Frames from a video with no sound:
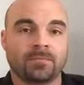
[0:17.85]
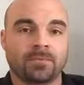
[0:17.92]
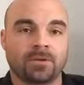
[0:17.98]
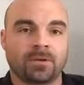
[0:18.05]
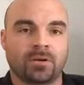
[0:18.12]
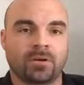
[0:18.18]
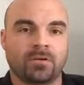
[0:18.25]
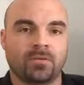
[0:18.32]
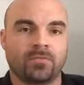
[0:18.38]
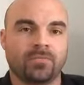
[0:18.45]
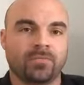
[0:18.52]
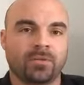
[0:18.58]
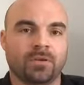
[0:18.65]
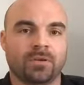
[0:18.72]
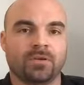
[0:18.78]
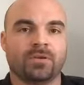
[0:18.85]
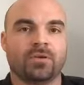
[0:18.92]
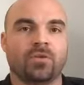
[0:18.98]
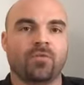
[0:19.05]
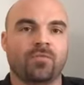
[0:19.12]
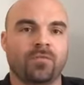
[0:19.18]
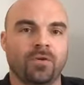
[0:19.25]
called
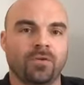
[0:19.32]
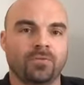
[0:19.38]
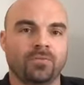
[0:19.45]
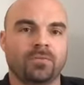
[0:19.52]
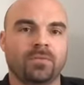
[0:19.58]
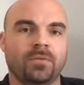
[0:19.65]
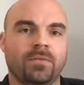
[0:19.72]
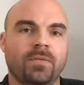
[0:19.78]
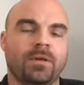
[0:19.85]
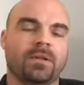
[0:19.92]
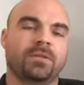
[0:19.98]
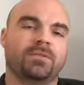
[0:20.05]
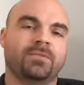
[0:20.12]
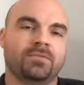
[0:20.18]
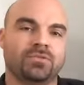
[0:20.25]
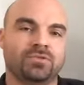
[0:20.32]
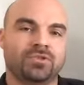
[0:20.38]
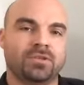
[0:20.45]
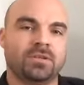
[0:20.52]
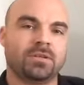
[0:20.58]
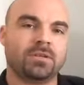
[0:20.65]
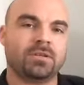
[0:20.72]
Go Vote. That is
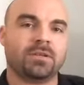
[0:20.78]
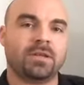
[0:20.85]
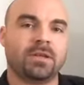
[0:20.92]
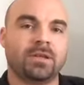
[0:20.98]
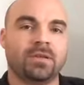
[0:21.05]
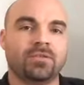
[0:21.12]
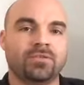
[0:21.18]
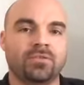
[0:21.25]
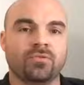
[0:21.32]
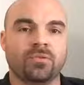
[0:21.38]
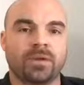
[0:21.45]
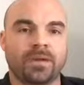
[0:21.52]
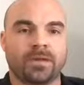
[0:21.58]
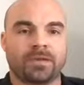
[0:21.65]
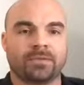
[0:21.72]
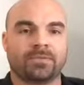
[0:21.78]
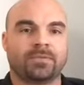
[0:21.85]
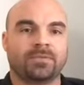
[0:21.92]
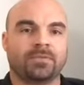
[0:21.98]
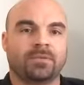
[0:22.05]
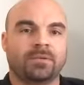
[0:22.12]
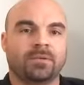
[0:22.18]
Geaux,
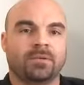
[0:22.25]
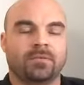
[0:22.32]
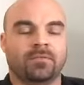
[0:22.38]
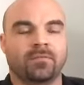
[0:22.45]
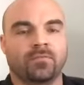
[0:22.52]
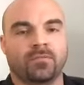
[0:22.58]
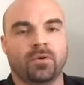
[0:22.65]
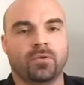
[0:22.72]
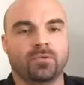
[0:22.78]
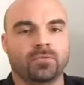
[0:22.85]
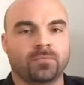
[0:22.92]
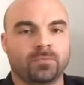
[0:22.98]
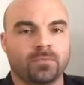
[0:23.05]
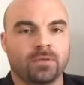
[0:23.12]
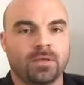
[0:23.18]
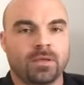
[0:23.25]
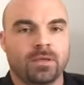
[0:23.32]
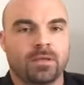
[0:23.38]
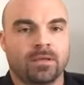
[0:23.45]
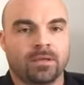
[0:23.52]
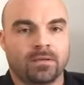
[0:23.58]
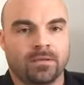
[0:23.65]
Vote.
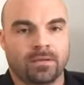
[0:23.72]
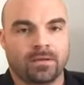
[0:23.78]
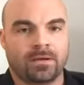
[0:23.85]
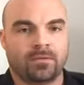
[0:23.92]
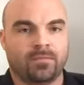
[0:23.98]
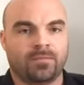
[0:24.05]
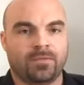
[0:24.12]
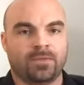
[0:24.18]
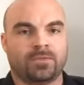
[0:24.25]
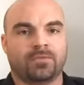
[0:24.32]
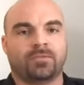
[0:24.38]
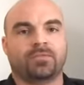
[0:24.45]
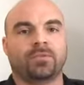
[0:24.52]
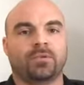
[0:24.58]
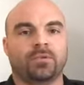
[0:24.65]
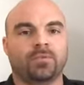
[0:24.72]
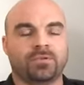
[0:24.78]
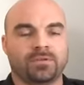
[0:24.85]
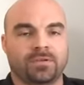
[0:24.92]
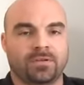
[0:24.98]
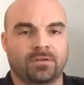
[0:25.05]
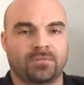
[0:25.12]
Now, this is for
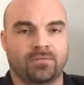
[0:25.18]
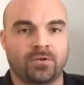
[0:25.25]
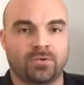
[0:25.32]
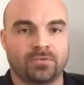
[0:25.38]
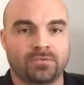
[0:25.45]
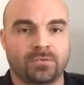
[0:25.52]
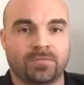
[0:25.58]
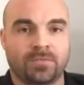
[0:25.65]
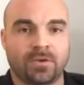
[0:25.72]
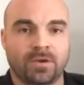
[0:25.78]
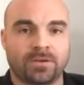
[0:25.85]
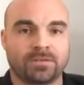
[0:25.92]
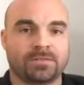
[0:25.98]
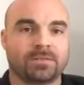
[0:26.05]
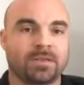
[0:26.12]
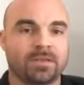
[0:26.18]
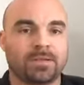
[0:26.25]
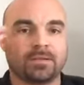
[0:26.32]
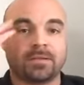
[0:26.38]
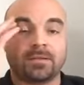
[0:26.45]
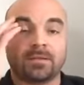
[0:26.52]
Louisiana voters. If you're out of state,